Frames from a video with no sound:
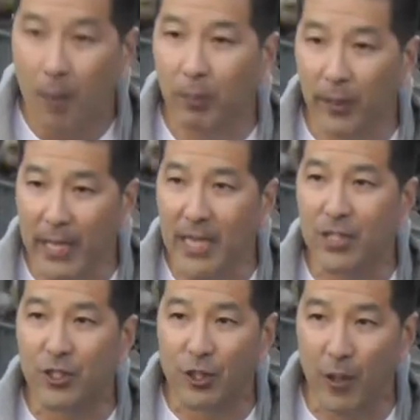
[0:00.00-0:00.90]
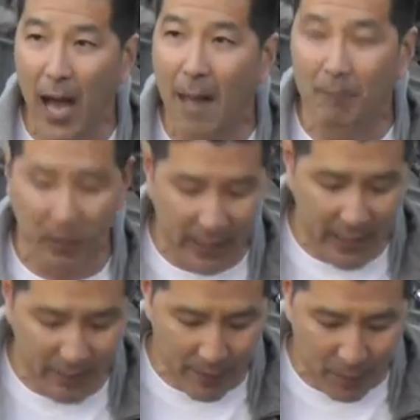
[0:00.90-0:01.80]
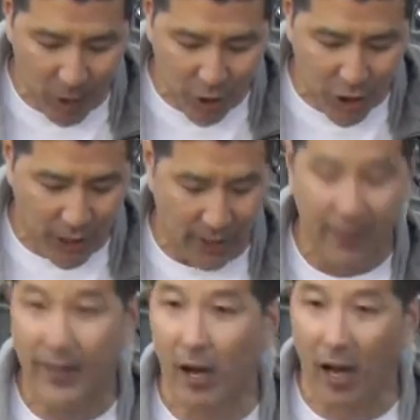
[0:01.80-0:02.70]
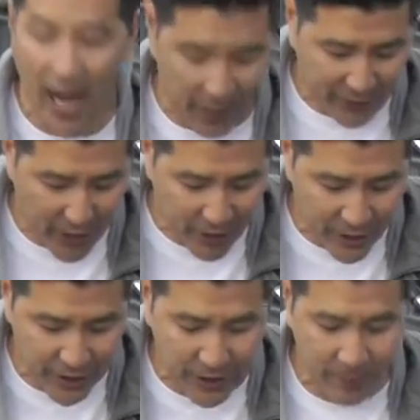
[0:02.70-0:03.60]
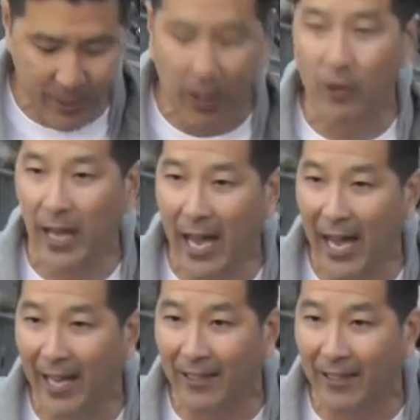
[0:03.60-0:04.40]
please do not believe the bullshit that our healthcare system is okay.